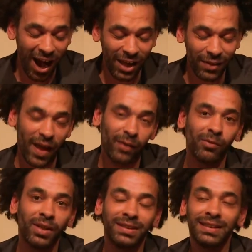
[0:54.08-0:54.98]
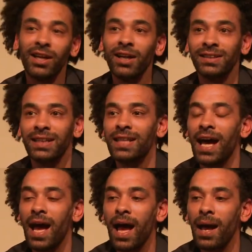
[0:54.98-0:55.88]
I then decided
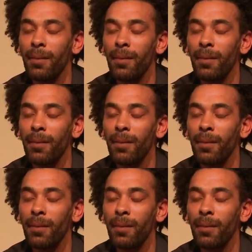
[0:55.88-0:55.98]
that